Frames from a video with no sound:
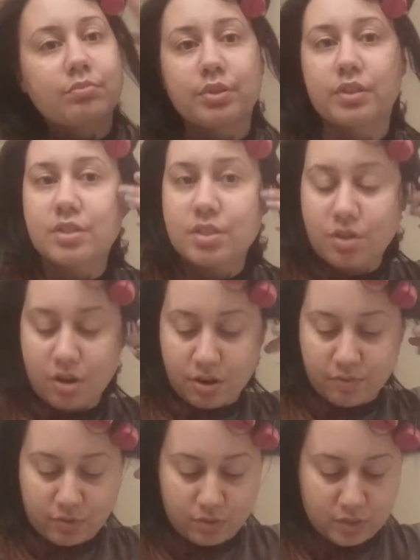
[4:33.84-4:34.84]
put a
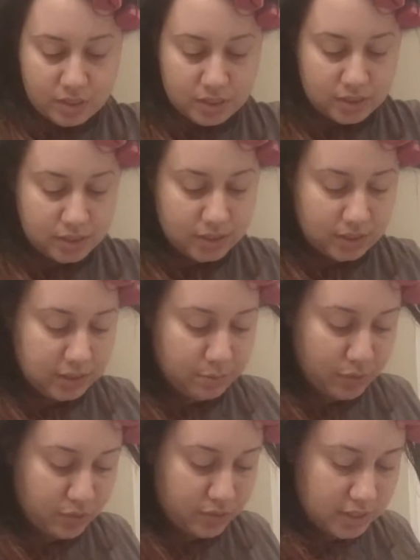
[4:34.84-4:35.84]
scarf on this and
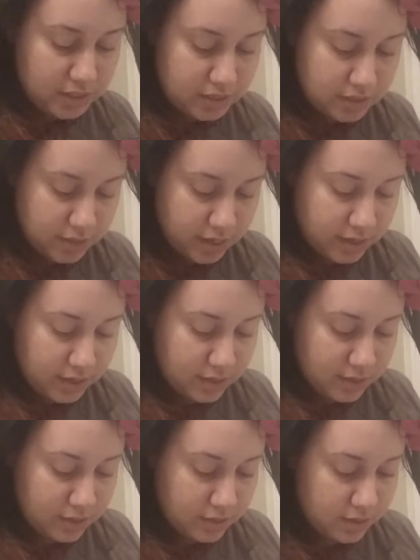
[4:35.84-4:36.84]
sleep on these tonight.